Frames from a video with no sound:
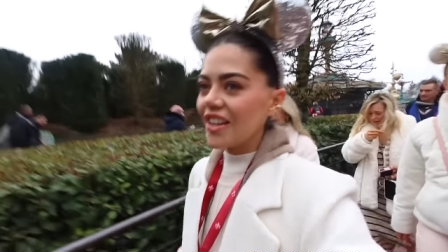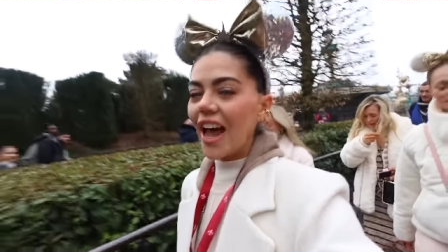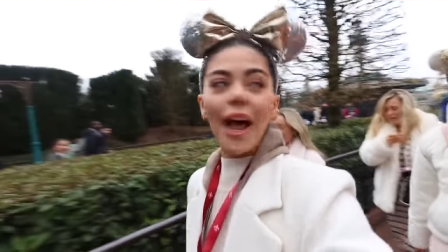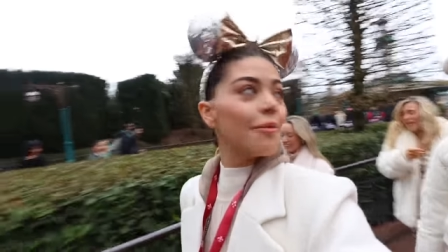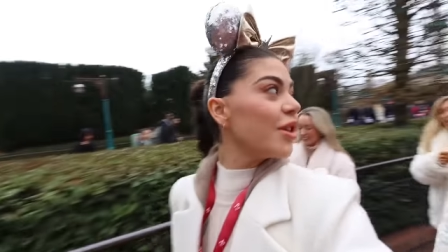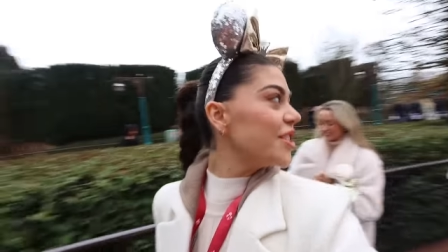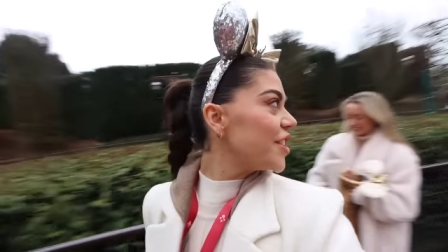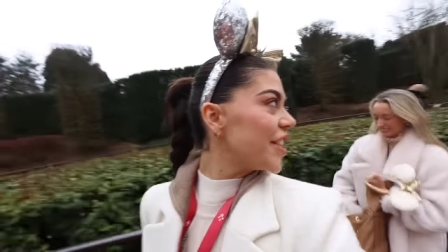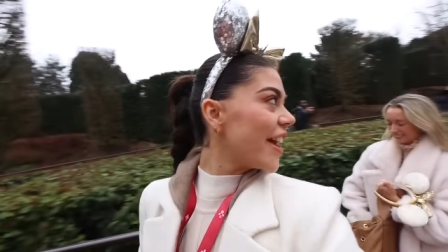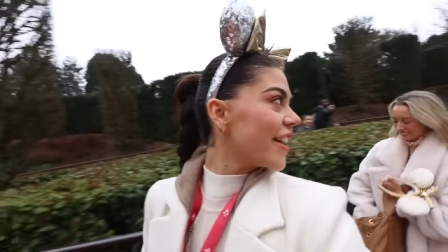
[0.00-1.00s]
Wow. And what did you
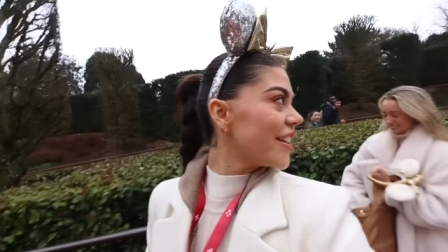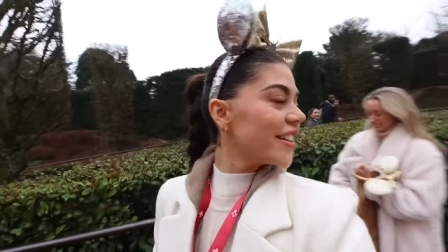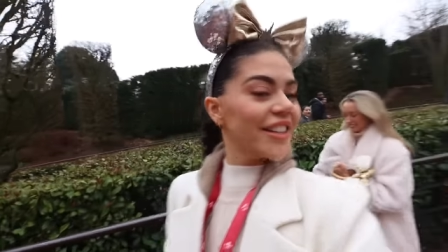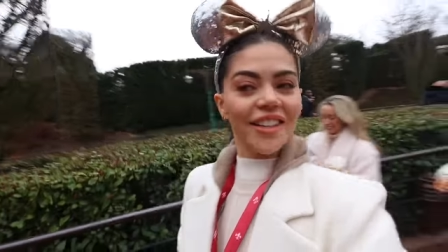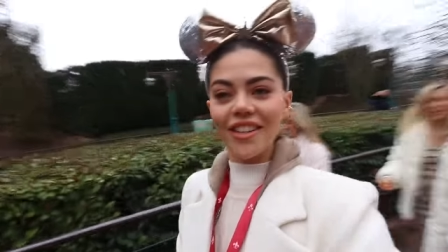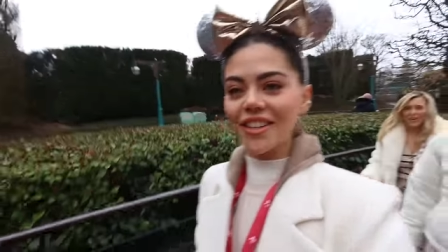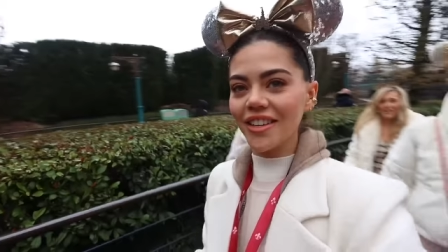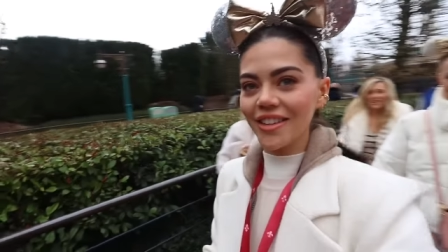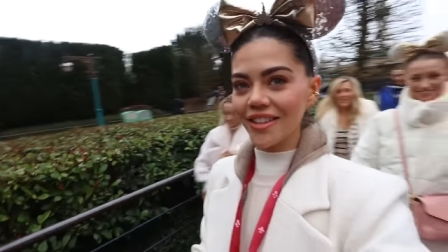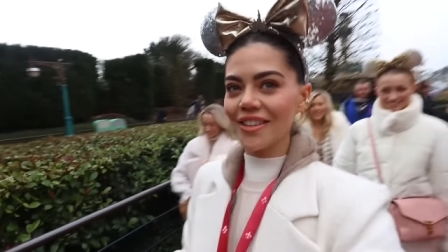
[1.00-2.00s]
think?
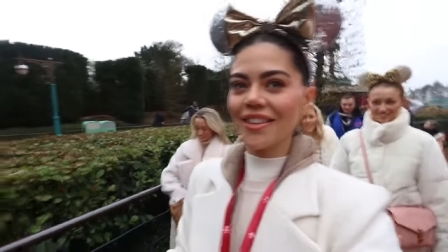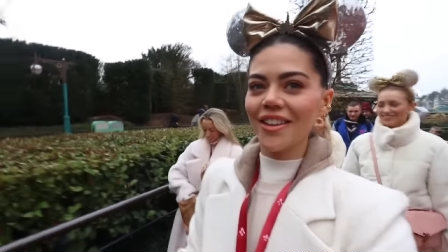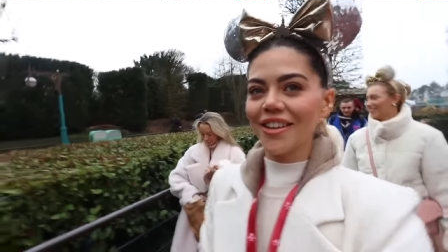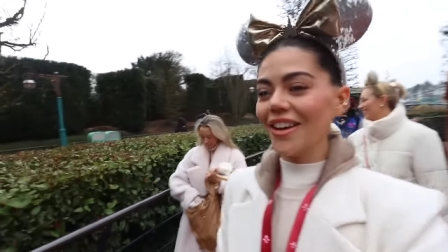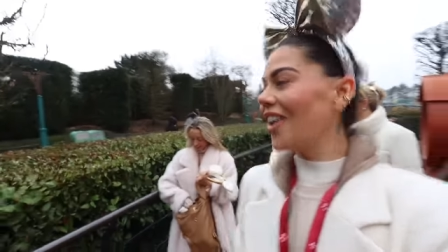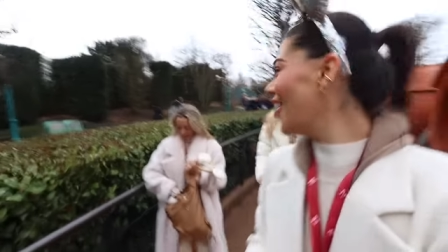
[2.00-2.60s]
Yeah.